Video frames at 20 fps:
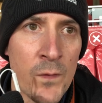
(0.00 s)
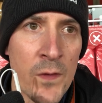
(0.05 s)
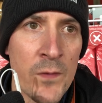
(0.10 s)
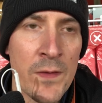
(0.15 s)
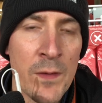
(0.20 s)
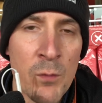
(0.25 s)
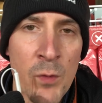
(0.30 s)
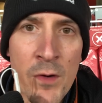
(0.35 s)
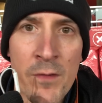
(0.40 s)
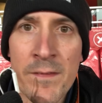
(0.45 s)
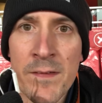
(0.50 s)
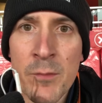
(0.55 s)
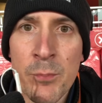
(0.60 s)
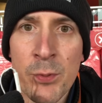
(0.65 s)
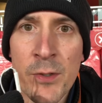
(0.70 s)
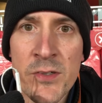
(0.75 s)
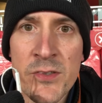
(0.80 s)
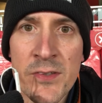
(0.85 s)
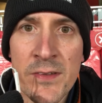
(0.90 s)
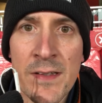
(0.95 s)
they were under
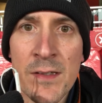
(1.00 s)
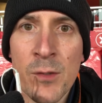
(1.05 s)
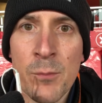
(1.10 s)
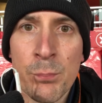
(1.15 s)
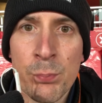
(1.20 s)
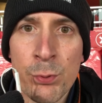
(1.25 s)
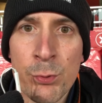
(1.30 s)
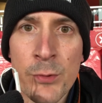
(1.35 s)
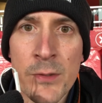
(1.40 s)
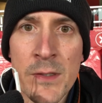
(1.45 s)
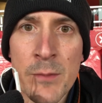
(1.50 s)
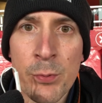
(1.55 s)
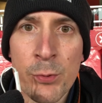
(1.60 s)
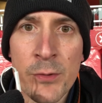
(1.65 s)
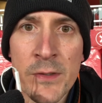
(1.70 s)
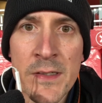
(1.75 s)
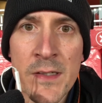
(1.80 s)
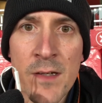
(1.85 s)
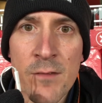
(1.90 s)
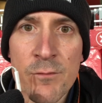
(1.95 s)
pressure, they looked pretty,
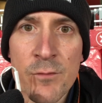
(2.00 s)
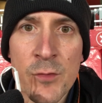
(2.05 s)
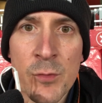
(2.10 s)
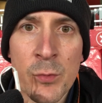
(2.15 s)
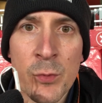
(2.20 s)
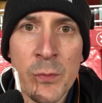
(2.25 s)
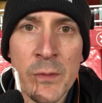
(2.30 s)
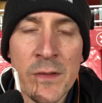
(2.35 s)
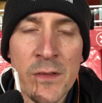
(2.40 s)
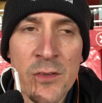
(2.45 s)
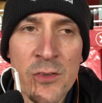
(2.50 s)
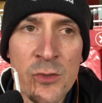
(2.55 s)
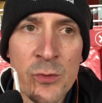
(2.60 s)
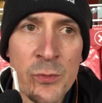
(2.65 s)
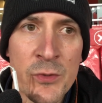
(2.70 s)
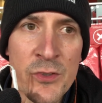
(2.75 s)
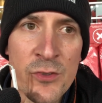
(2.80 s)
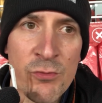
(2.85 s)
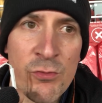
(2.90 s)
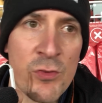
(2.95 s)
pretty comfortable when Arsenal
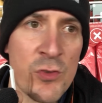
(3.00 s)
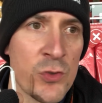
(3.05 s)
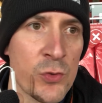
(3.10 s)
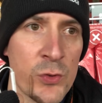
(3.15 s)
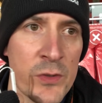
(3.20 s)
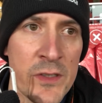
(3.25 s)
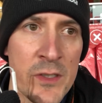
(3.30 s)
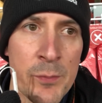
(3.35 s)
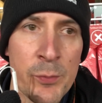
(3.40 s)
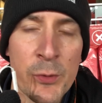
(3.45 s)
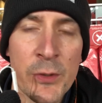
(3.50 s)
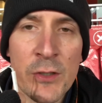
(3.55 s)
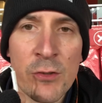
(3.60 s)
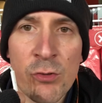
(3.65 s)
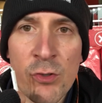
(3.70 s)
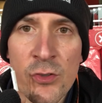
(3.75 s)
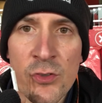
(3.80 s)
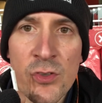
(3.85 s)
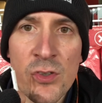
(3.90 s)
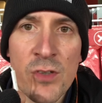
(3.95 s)
were just resorting to putting
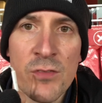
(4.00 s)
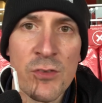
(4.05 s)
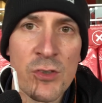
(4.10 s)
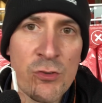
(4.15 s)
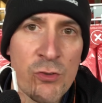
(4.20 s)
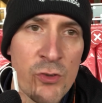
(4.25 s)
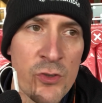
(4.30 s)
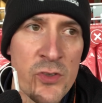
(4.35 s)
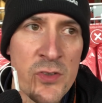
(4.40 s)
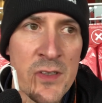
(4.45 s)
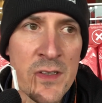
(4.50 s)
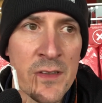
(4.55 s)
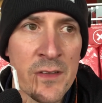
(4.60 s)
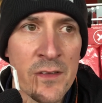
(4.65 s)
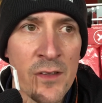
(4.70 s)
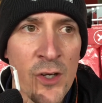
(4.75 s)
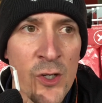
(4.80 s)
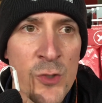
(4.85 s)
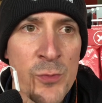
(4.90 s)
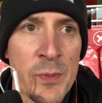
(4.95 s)
cross after cross in
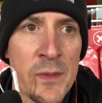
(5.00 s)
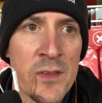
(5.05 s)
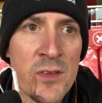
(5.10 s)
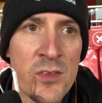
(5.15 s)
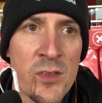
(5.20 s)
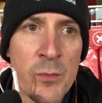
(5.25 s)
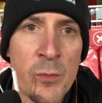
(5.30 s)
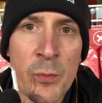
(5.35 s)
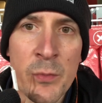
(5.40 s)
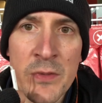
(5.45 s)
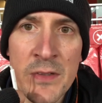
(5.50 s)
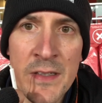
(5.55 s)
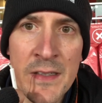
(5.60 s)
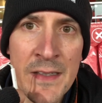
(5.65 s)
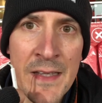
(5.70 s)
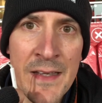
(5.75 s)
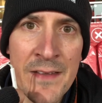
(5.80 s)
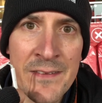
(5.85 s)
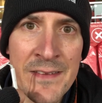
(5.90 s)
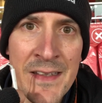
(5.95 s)
and hoping that someone was going to
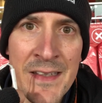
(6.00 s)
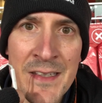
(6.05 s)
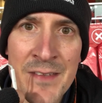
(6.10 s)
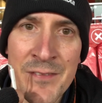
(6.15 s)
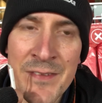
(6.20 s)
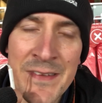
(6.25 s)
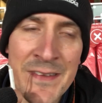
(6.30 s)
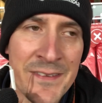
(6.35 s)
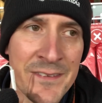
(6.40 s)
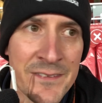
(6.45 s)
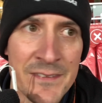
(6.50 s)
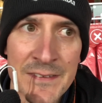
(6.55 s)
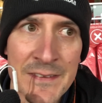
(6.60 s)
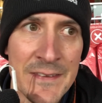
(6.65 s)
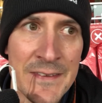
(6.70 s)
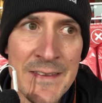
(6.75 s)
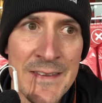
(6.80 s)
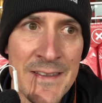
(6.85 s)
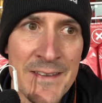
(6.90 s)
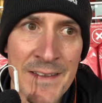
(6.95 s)
get on the end of it. And
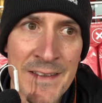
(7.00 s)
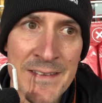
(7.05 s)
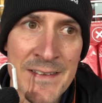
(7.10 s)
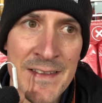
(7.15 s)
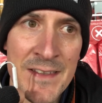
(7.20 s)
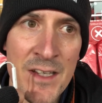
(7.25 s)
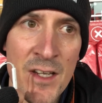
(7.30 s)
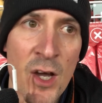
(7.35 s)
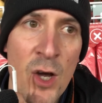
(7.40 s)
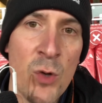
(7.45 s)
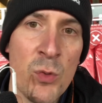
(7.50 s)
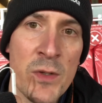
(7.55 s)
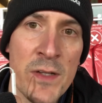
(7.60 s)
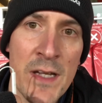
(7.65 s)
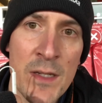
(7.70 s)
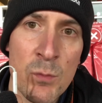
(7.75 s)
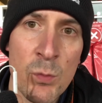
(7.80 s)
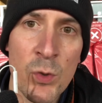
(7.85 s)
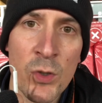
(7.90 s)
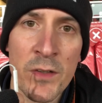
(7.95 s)
they didn't. Holding
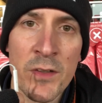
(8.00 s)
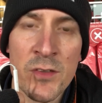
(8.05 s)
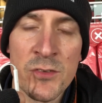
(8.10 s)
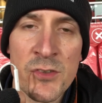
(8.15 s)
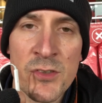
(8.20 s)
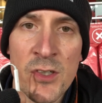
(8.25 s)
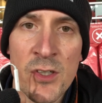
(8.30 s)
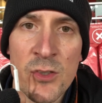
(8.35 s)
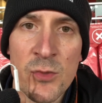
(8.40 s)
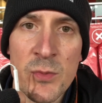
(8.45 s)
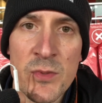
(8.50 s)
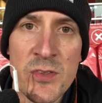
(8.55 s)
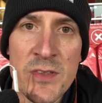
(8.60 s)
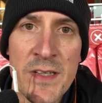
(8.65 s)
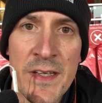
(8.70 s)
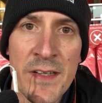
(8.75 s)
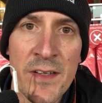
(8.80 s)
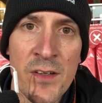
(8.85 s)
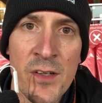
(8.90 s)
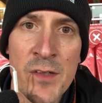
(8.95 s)
had one chance which
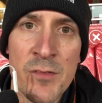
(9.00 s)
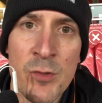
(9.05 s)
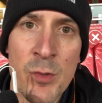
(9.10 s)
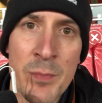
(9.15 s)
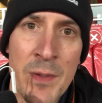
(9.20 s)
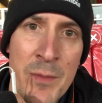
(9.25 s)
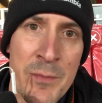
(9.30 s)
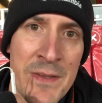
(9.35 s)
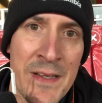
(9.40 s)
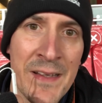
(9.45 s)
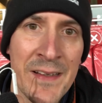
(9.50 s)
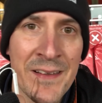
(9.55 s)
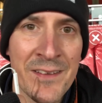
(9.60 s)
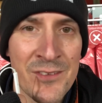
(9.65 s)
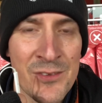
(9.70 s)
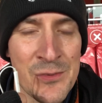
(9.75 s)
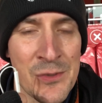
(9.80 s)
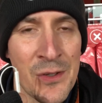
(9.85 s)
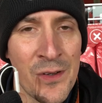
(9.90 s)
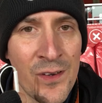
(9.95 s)
he headed over. Aubameyang had a
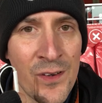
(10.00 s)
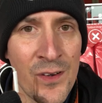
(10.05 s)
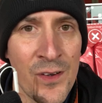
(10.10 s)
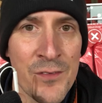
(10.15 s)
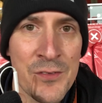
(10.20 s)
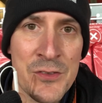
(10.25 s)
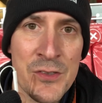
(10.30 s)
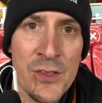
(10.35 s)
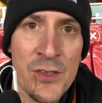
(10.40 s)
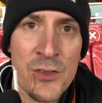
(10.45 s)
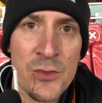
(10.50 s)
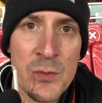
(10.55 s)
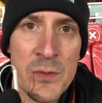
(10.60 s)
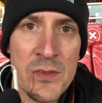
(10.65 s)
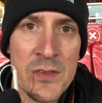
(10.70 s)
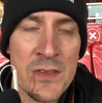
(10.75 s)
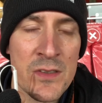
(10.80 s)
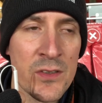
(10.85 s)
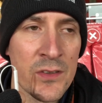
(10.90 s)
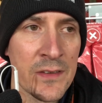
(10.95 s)
sort of half chance which
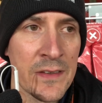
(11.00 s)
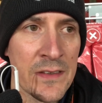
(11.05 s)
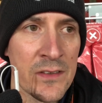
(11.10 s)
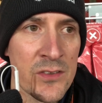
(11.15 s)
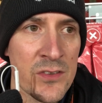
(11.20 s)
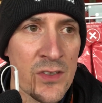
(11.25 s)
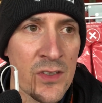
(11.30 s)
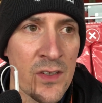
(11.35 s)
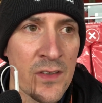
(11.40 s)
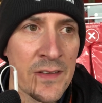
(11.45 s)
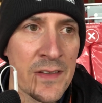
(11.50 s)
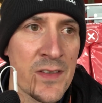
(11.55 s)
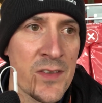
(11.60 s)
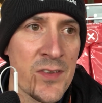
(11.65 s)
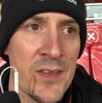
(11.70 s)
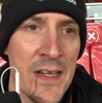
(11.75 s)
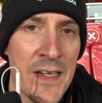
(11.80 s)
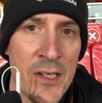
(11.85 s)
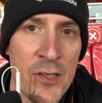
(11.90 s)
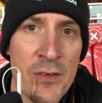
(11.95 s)
he couldn't get on target.
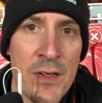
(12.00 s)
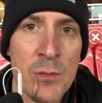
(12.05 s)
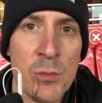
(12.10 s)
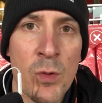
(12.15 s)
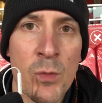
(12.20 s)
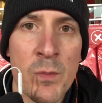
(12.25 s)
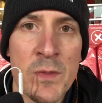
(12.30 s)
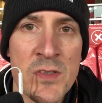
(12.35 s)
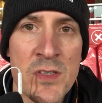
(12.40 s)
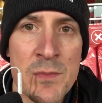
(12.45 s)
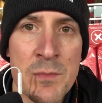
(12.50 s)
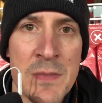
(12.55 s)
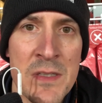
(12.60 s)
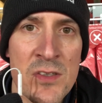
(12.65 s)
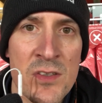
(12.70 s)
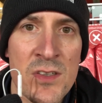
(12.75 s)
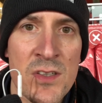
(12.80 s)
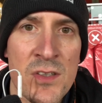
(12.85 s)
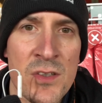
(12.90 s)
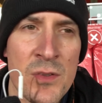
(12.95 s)
Saka had one which he
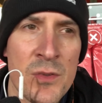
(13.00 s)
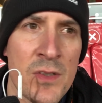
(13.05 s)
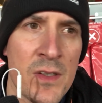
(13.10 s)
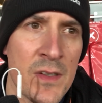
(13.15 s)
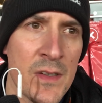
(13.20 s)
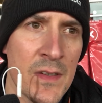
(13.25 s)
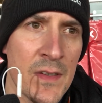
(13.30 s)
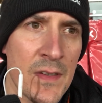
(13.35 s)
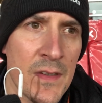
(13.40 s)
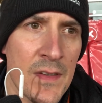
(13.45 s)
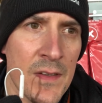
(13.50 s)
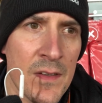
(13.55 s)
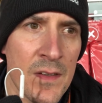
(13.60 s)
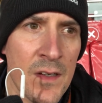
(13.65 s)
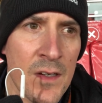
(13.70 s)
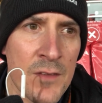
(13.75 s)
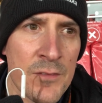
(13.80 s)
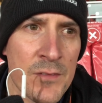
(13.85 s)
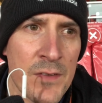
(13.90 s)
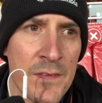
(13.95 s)
miscued
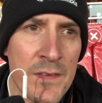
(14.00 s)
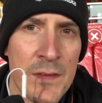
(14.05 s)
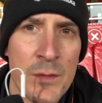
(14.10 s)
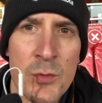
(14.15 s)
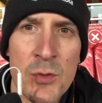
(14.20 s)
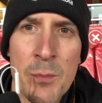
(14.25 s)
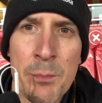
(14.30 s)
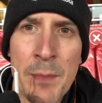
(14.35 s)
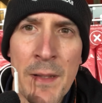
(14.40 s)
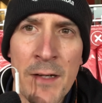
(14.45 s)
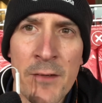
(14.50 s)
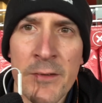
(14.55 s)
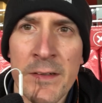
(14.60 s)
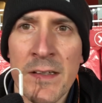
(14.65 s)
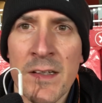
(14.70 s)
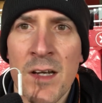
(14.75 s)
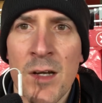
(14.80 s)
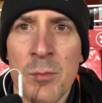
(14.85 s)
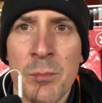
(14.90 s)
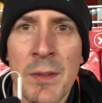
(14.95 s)
after, I think it was a Bellerin
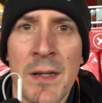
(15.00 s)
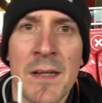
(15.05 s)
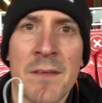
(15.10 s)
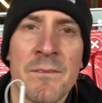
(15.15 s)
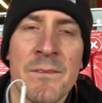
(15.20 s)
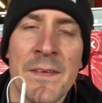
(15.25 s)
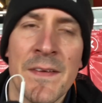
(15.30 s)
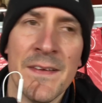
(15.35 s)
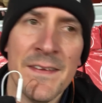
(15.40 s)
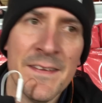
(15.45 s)
cutback. But